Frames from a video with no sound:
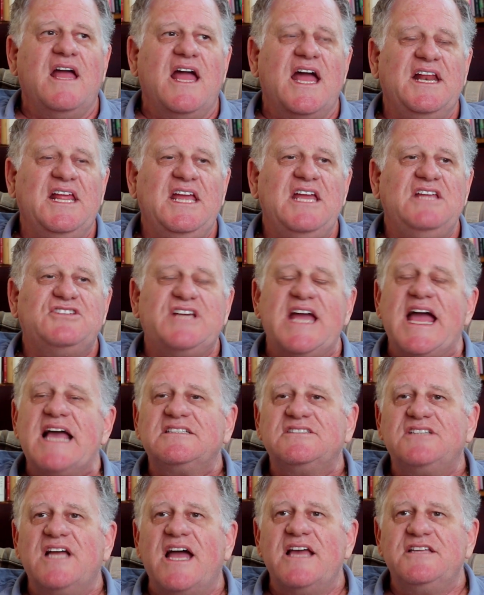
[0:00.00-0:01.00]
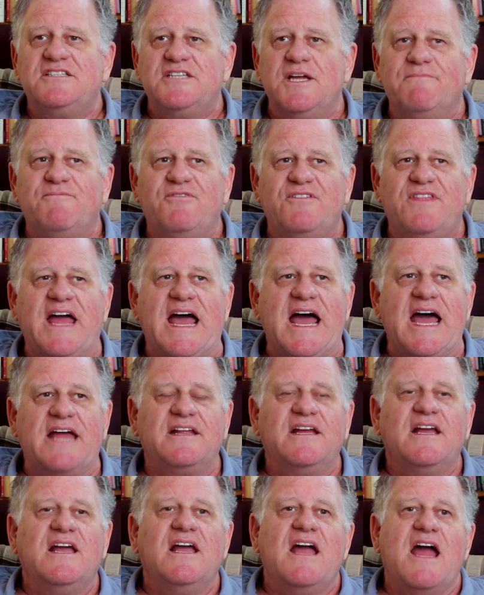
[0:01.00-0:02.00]
And he chastised them for
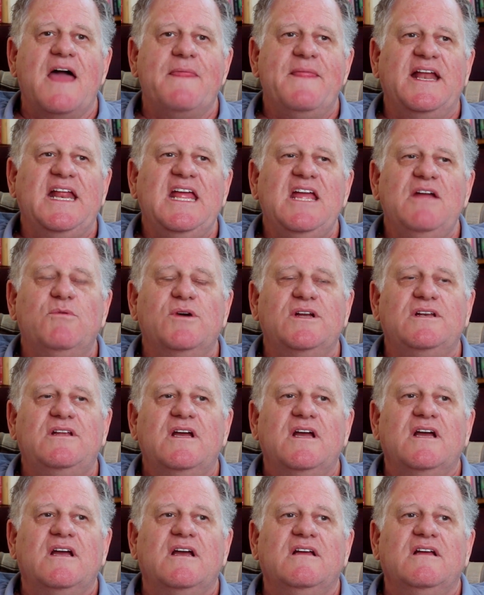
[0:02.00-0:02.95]
that, and then he would